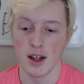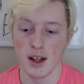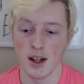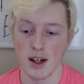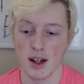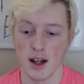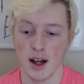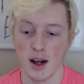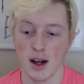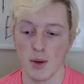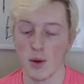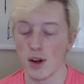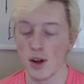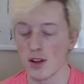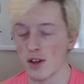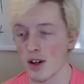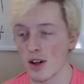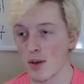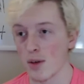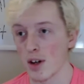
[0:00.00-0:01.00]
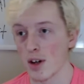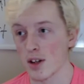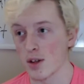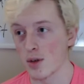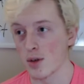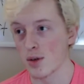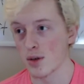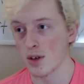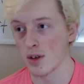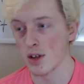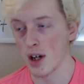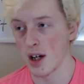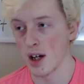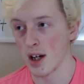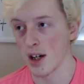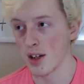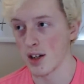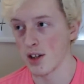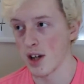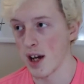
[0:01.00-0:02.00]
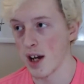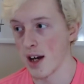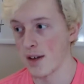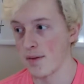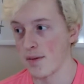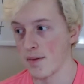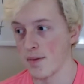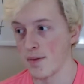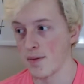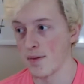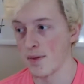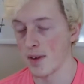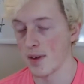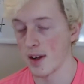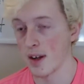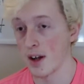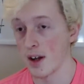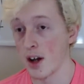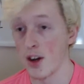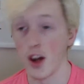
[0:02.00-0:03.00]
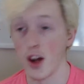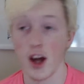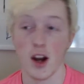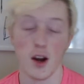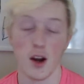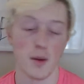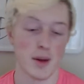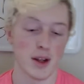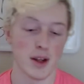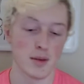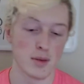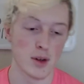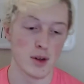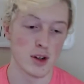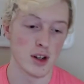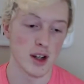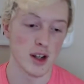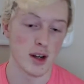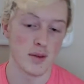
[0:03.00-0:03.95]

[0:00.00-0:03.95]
I was trying to watch uh, chat, uh, not on my computer yet,